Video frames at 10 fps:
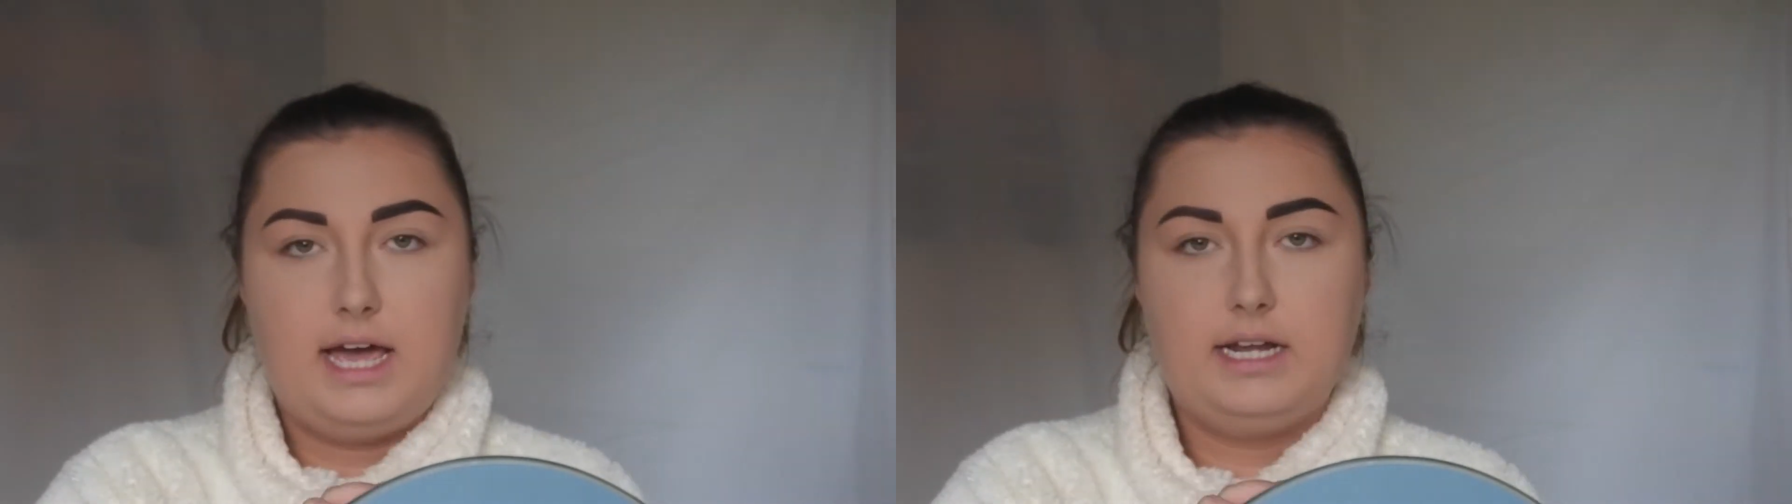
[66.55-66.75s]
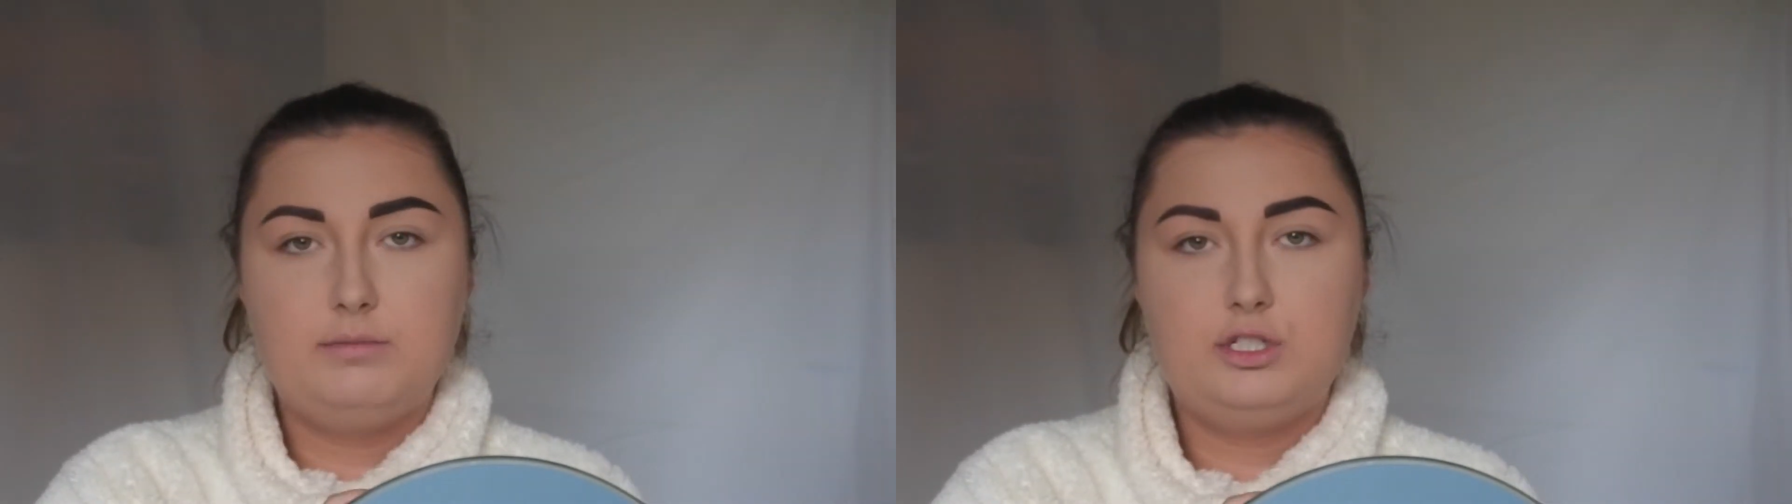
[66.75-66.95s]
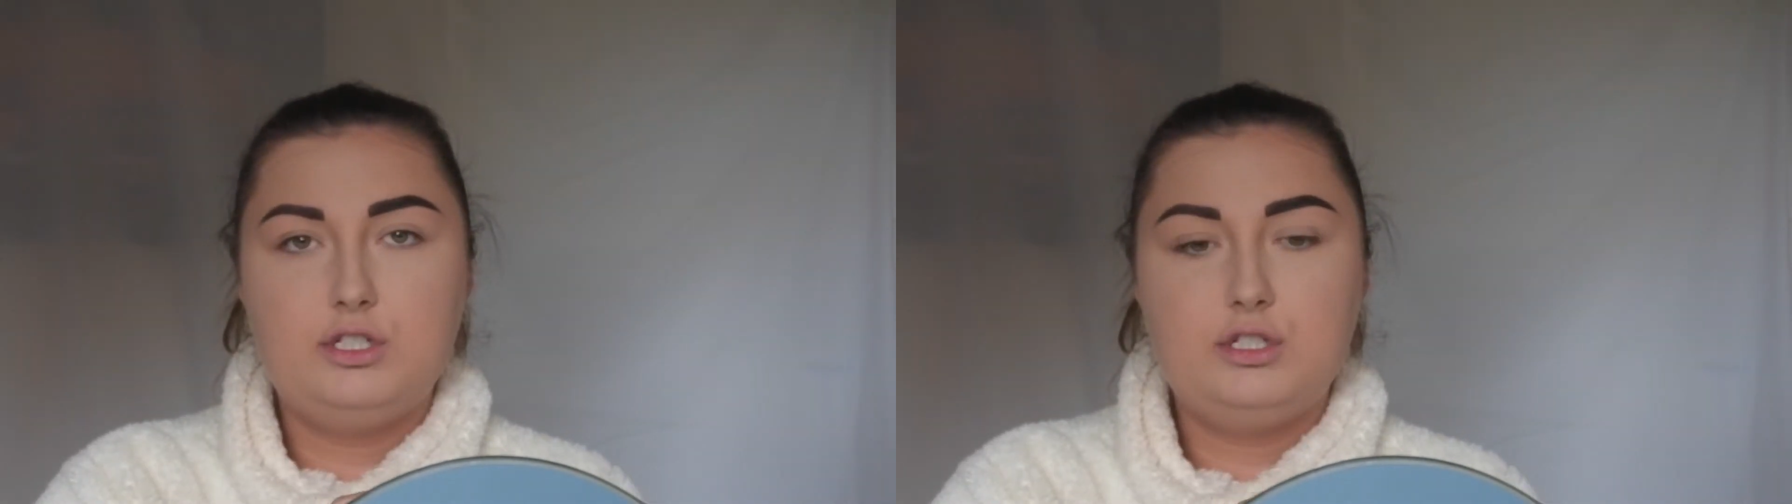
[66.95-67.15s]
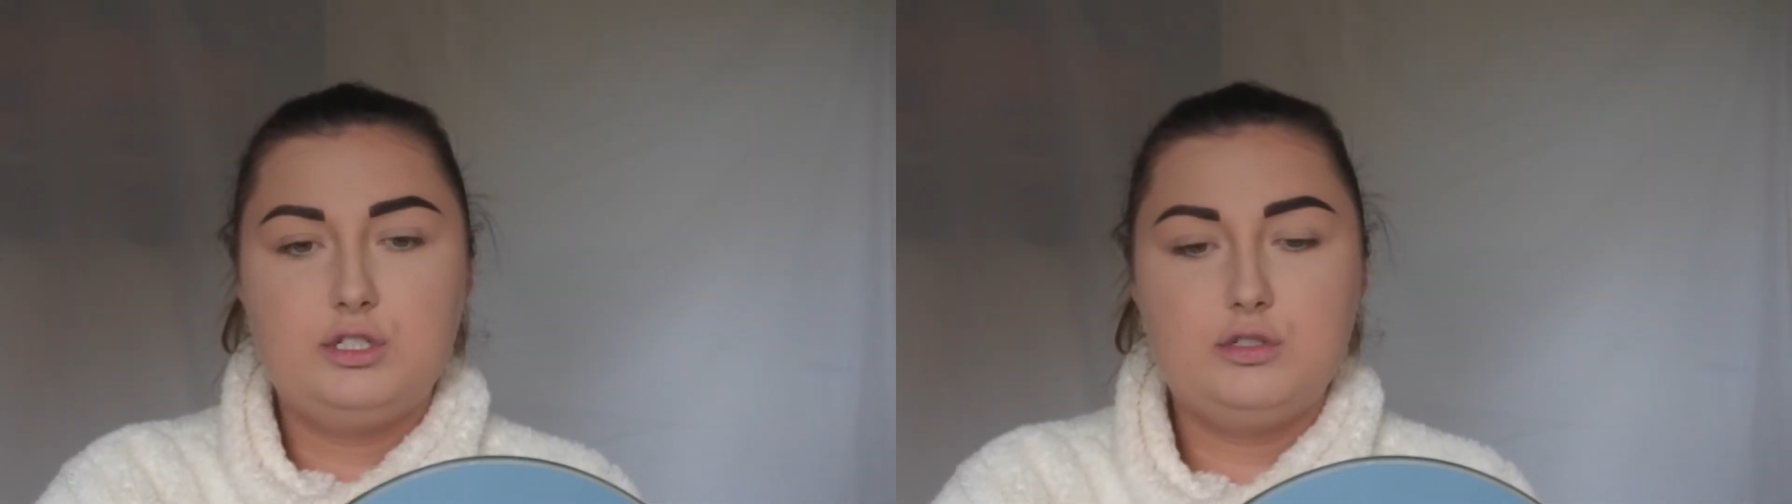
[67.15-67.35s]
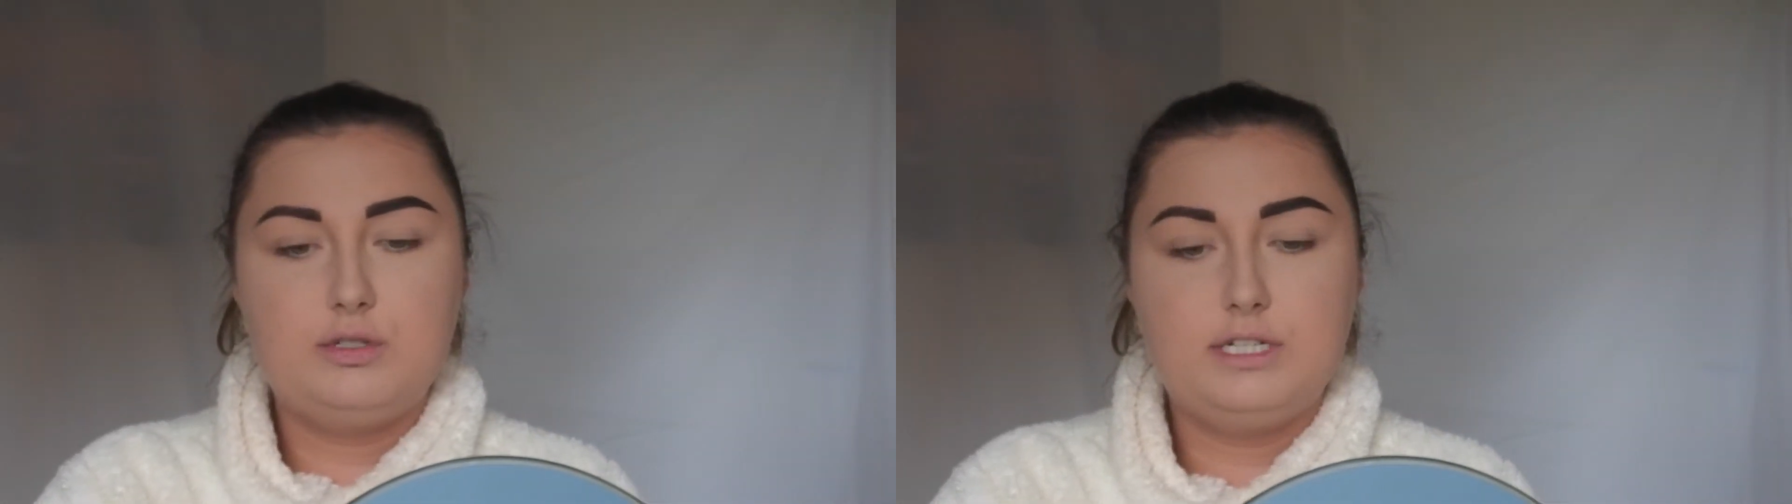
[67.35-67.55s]
and I'm
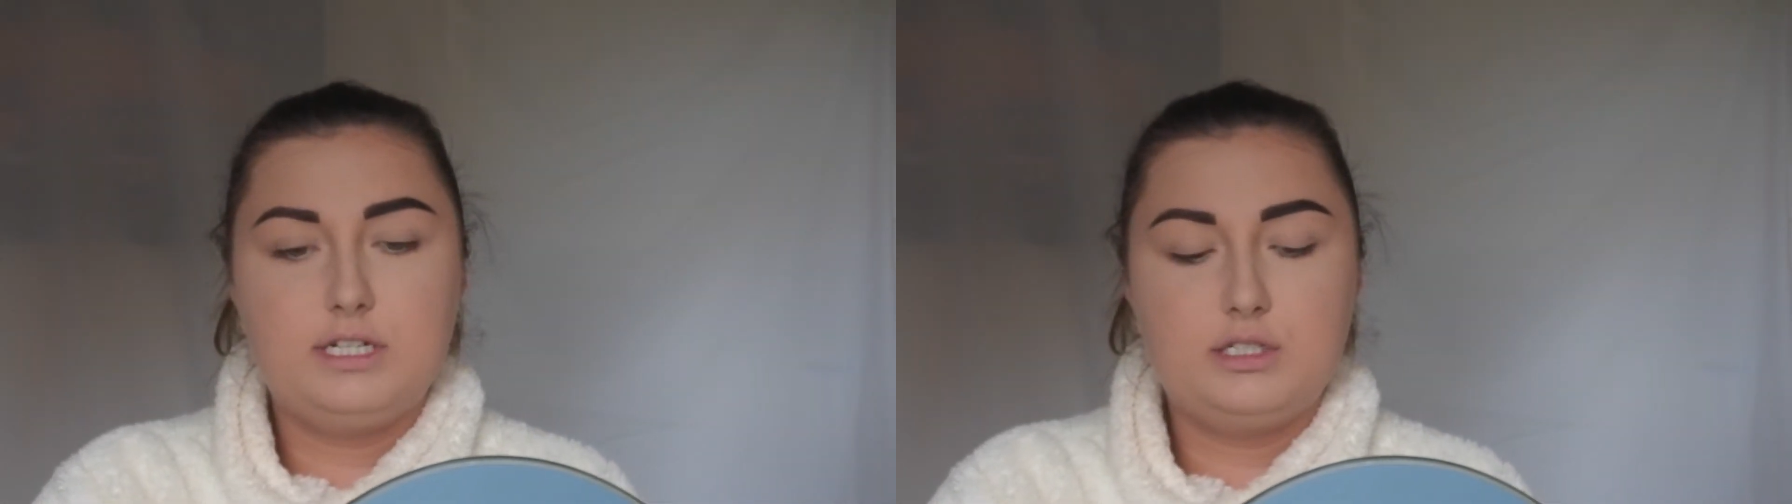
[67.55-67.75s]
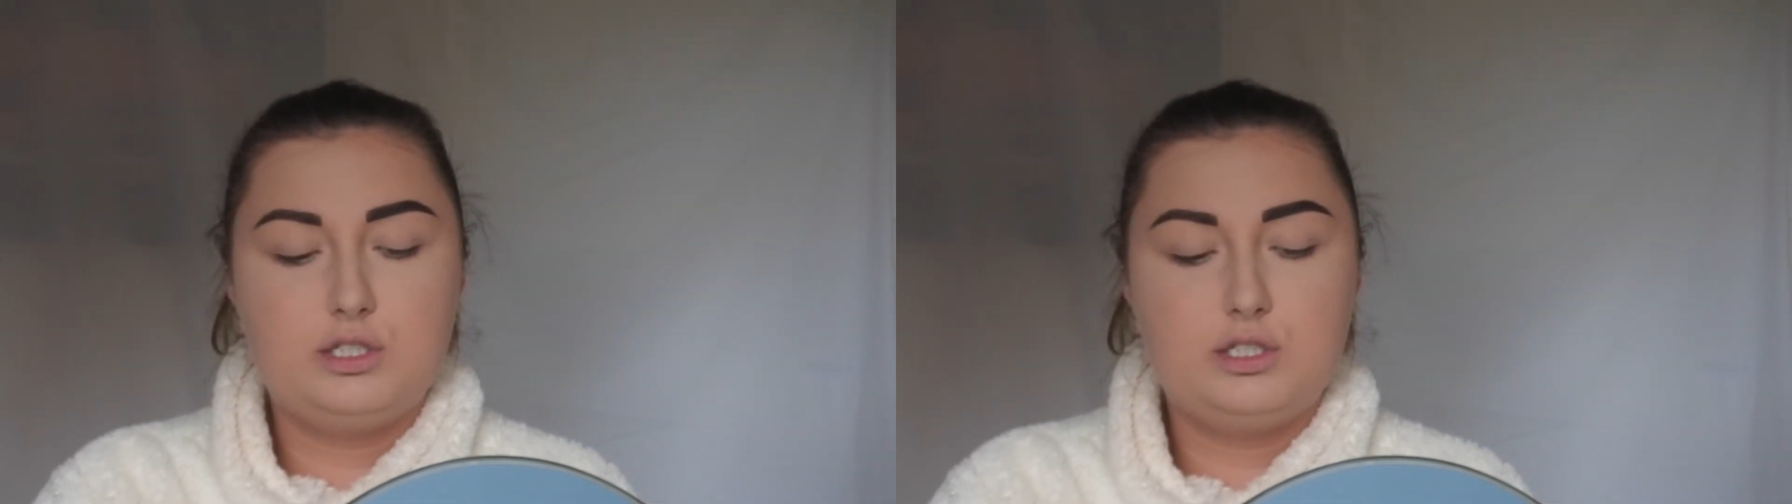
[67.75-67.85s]
just going